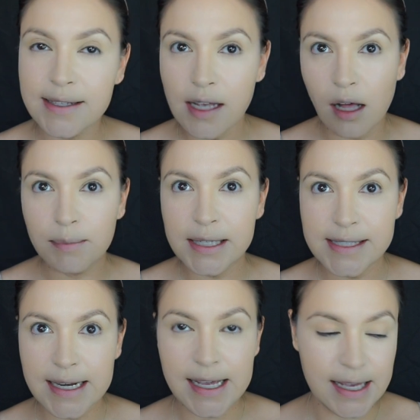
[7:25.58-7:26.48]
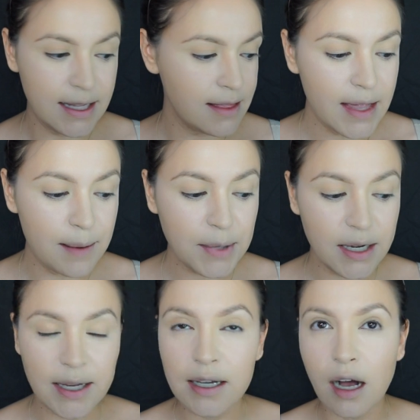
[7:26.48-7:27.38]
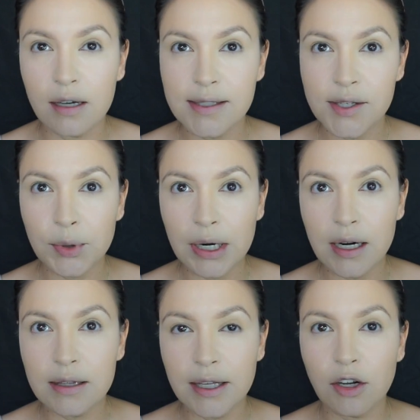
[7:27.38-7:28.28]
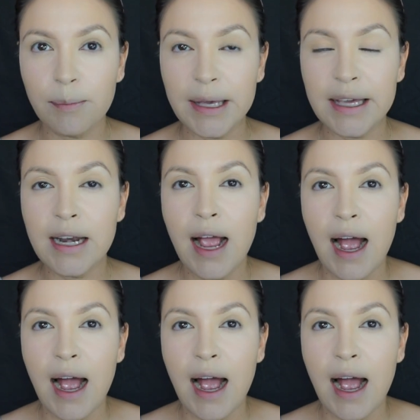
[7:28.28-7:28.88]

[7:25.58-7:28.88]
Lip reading: that's all blended in, then I'm gonna contour a little bit.